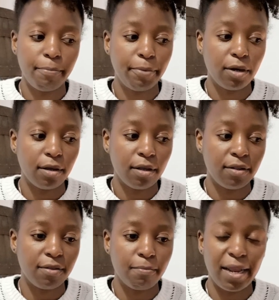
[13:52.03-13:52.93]

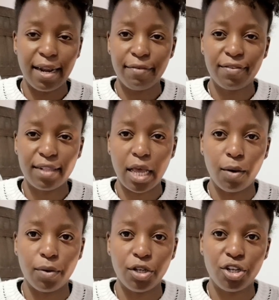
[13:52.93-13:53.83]
because my
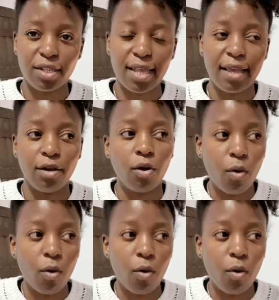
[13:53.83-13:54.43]
lifestyle is just I